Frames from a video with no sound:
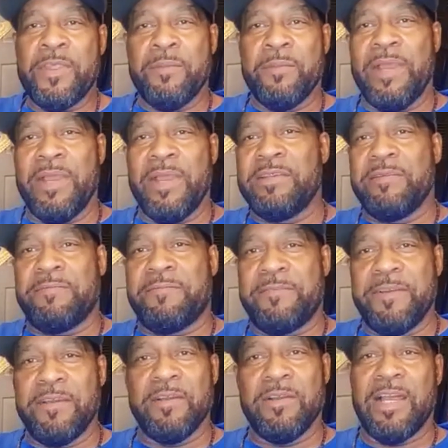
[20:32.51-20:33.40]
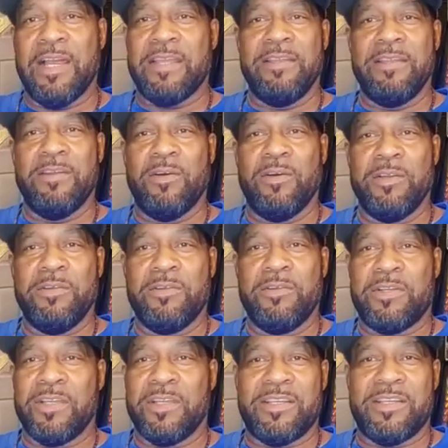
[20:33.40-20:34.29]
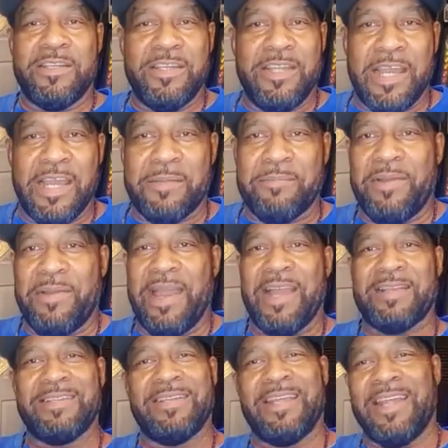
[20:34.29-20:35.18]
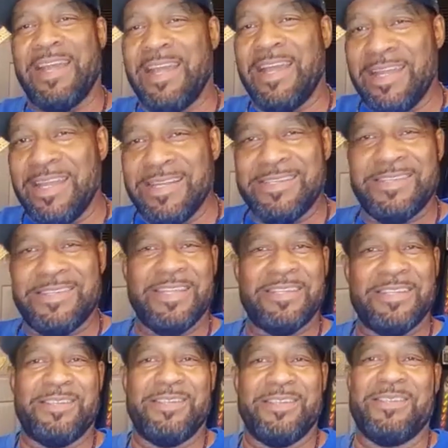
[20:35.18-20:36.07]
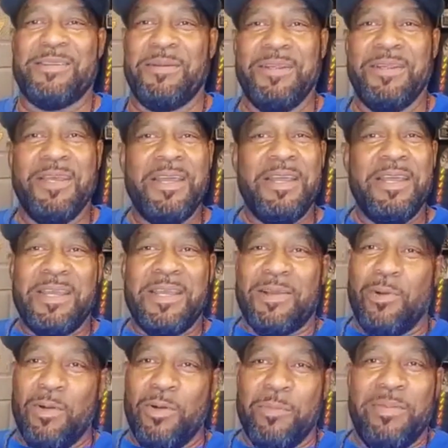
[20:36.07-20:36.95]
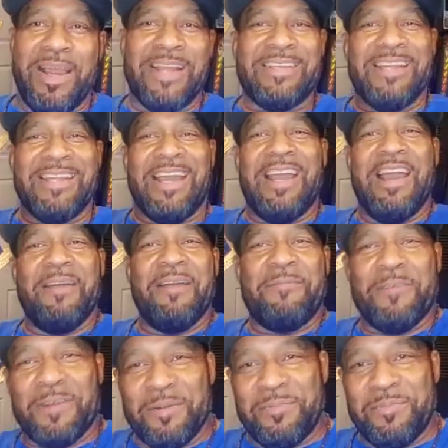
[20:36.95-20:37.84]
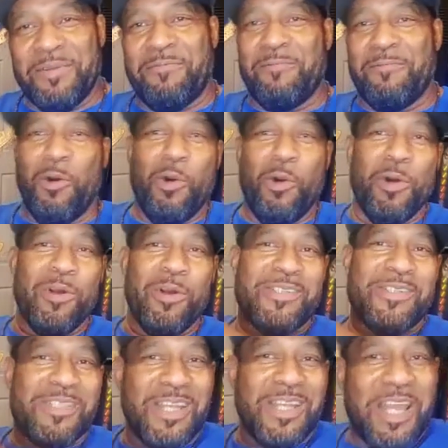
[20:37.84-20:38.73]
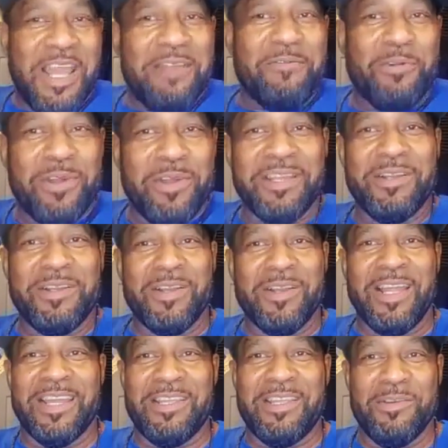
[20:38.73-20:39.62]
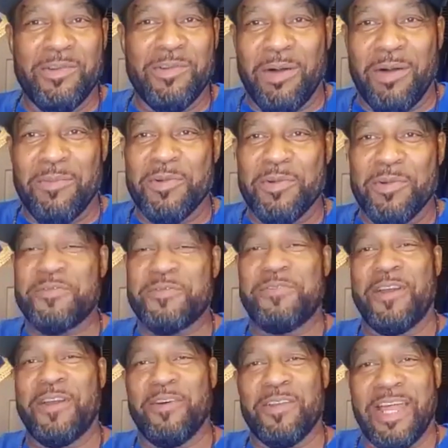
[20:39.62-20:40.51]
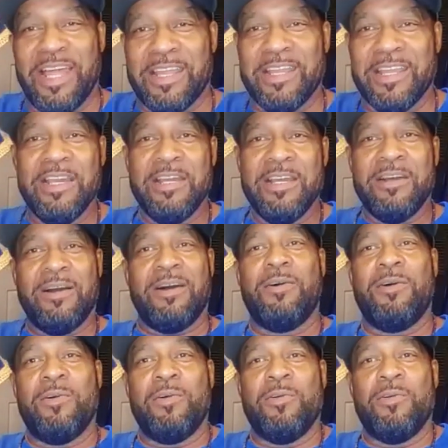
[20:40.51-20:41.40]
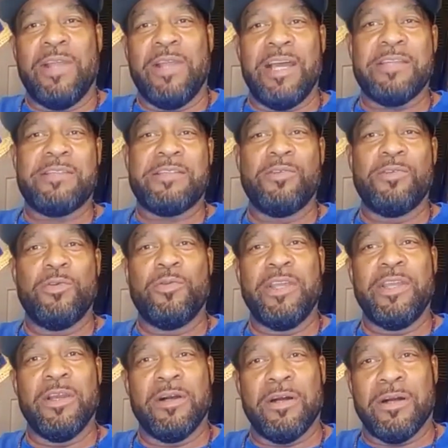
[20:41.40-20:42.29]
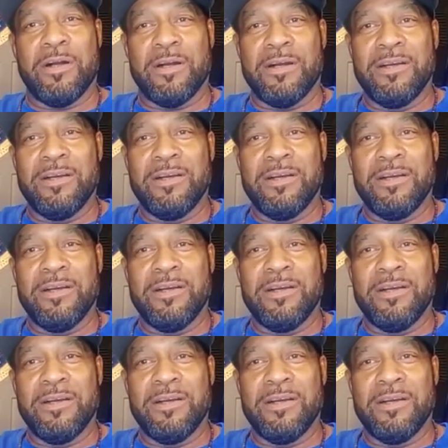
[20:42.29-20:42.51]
Made you feel like, you could connect back to the ancestors and going back to Africa before slavery, like you almost felt like, oh, that's who we are.